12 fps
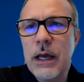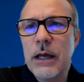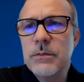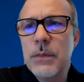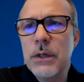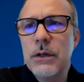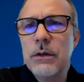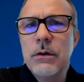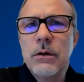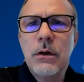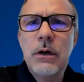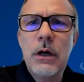has been.
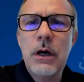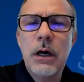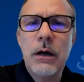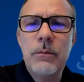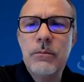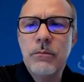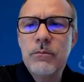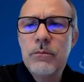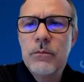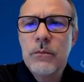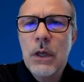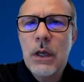Um,
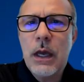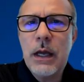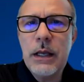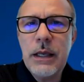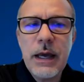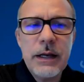and I'll and do